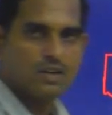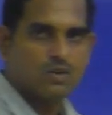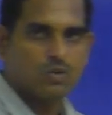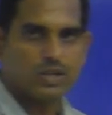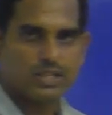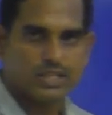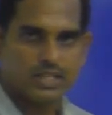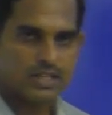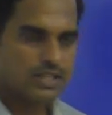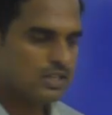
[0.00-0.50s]

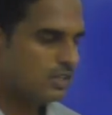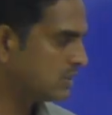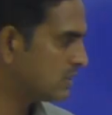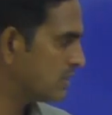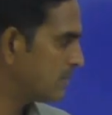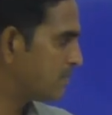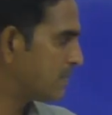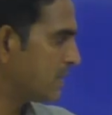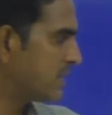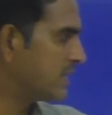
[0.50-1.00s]
whether
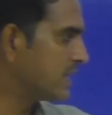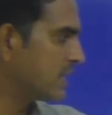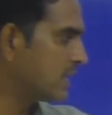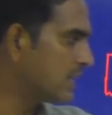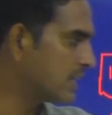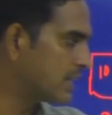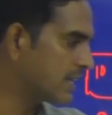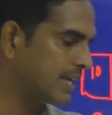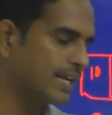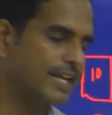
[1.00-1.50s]
the
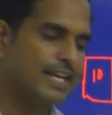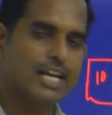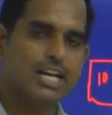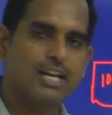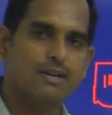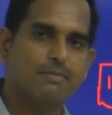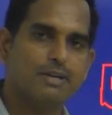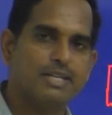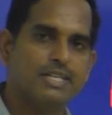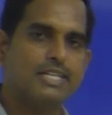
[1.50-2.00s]
particular key
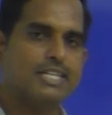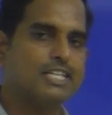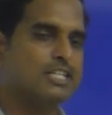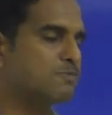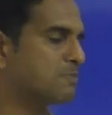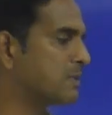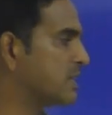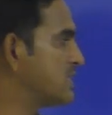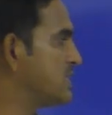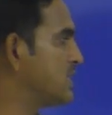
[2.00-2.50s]
element
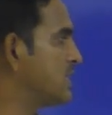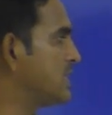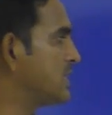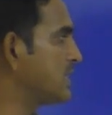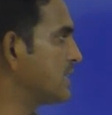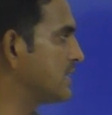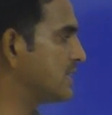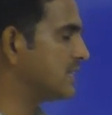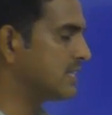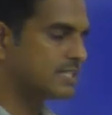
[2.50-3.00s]
is
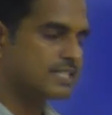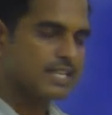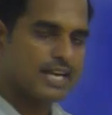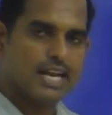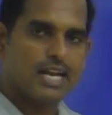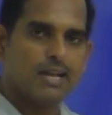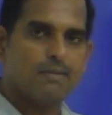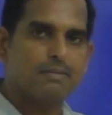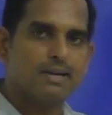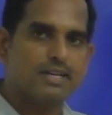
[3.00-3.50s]
present in this
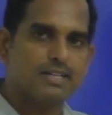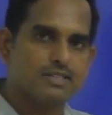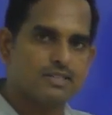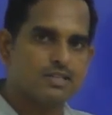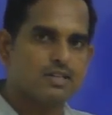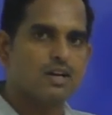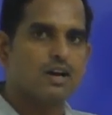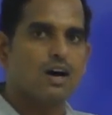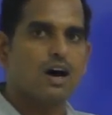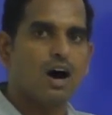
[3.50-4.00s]

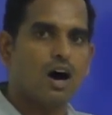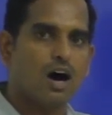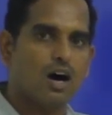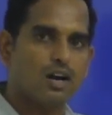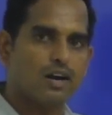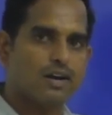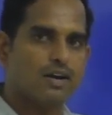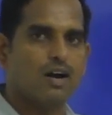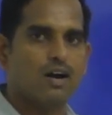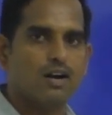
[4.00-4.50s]
elements
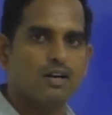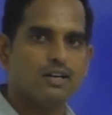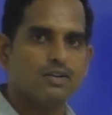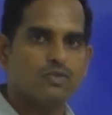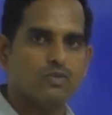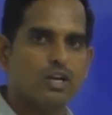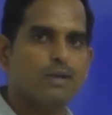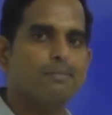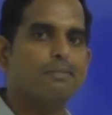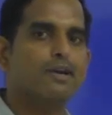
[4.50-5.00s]
or
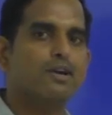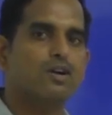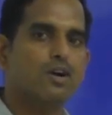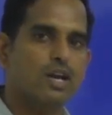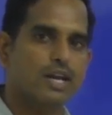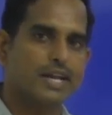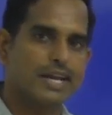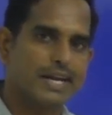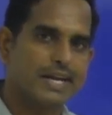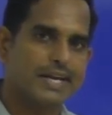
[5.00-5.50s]
not, we will be
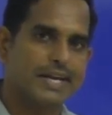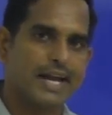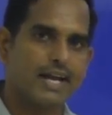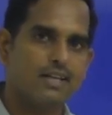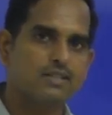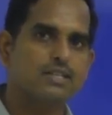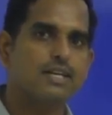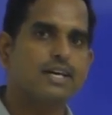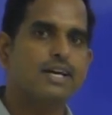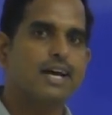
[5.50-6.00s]
calling it
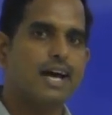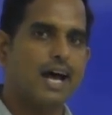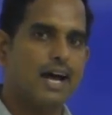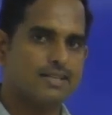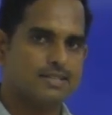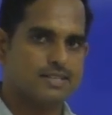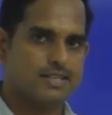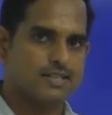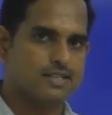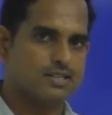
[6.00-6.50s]
as
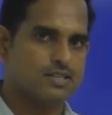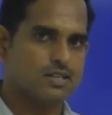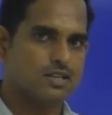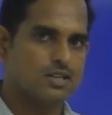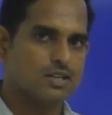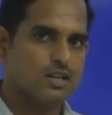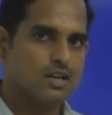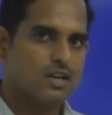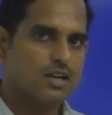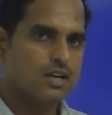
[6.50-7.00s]
a search.
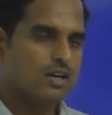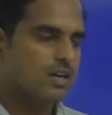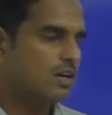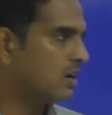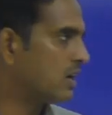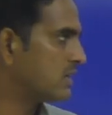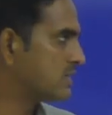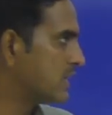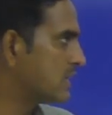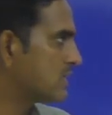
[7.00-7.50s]

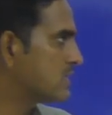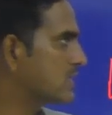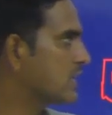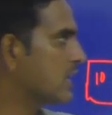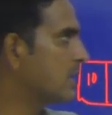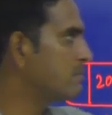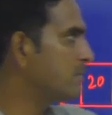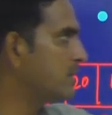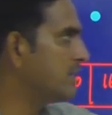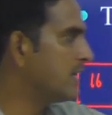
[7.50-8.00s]
A search
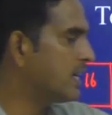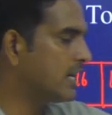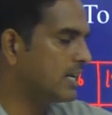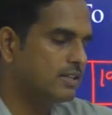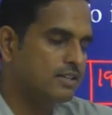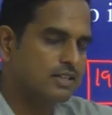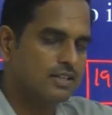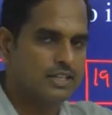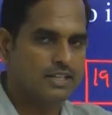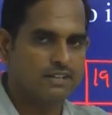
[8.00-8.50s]
can be
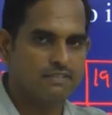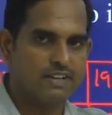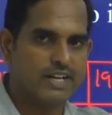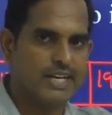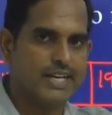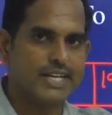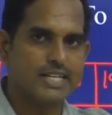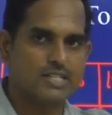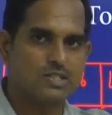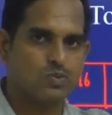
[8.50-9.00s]
done in
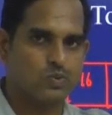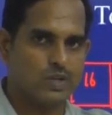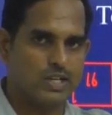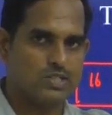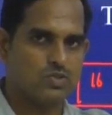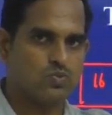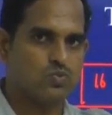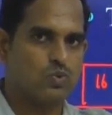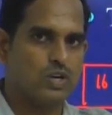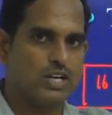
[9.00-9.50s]
various
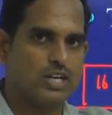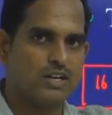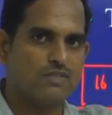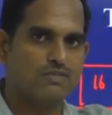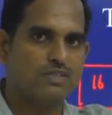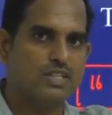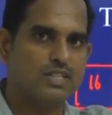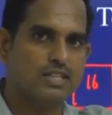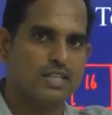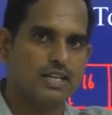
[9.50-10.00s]
ways. One
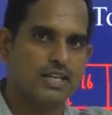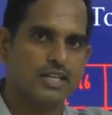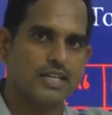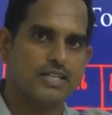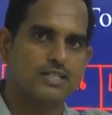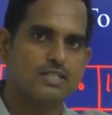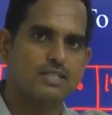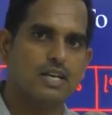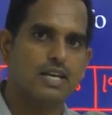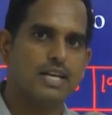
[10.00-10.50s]
of the thing
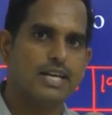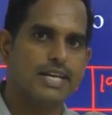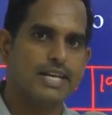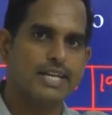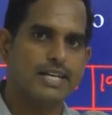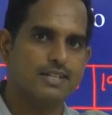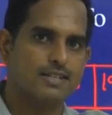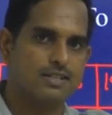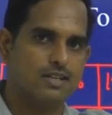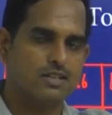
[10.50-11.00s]
is
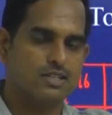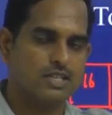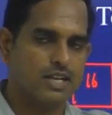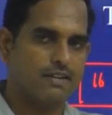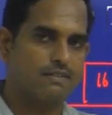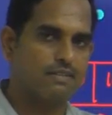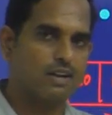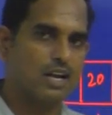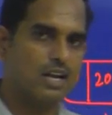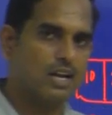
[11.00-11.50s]
linear search.
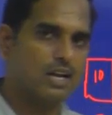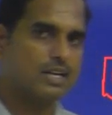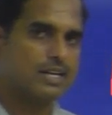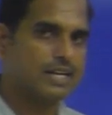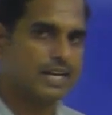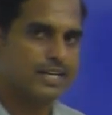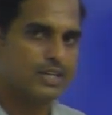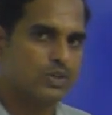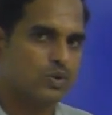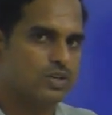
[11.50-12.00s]
I will
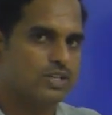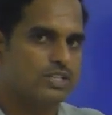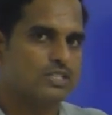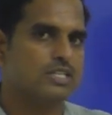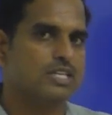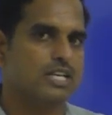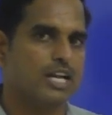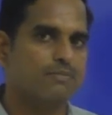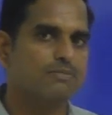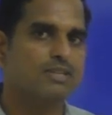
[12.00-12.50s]
try to
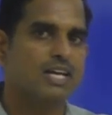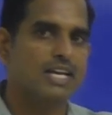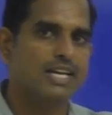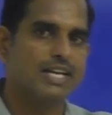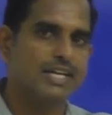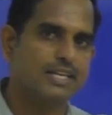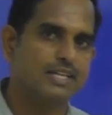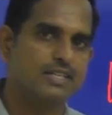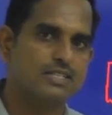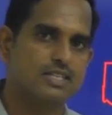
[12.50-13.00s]
describe the
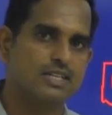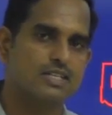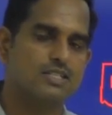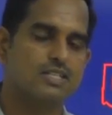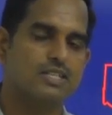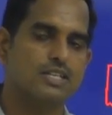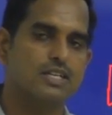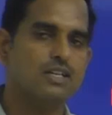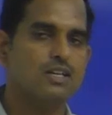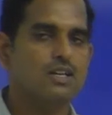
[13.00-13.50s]
linear
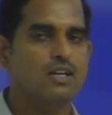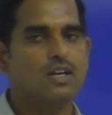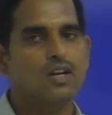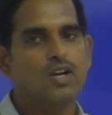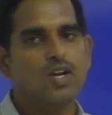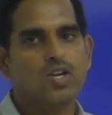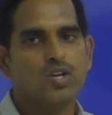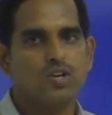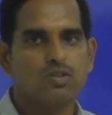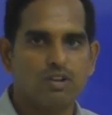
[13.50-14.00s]
search here.
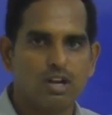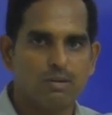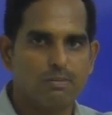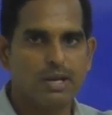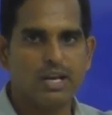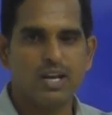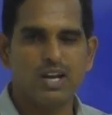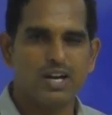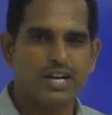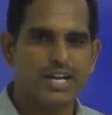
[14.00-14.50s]
You will
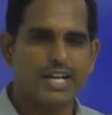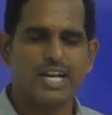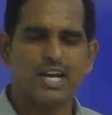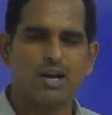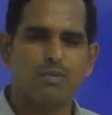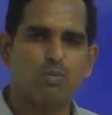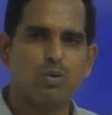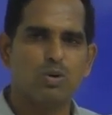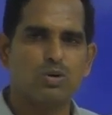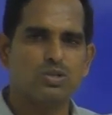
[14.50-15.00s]
be learning
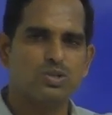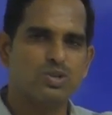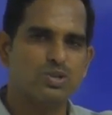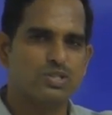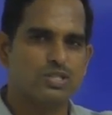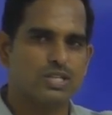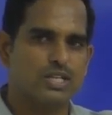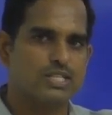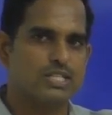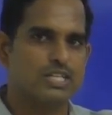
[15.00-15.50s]
about
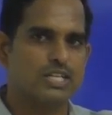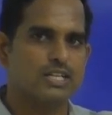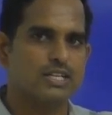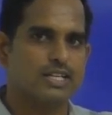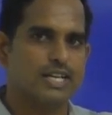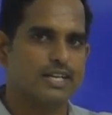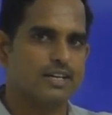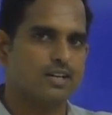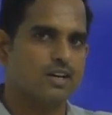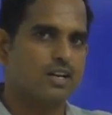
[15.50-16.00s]
those
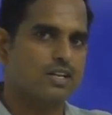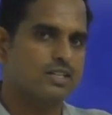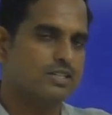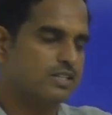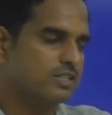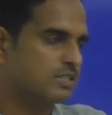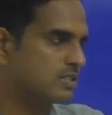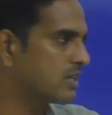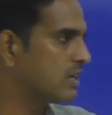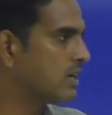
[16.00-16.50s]
searching
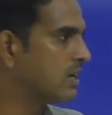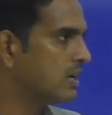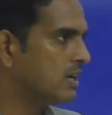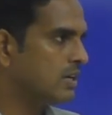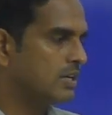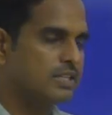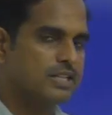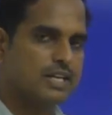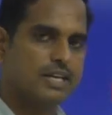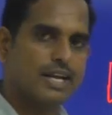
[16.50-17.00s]
technologies
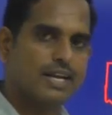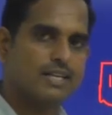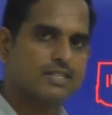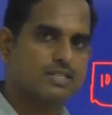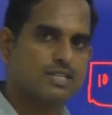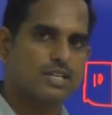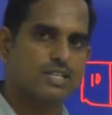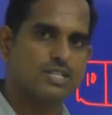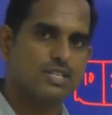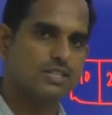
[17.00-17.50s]
in the next
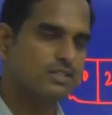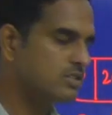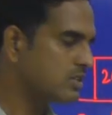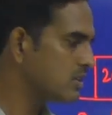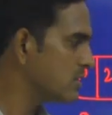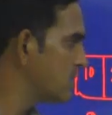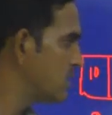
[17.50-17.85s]
sessions,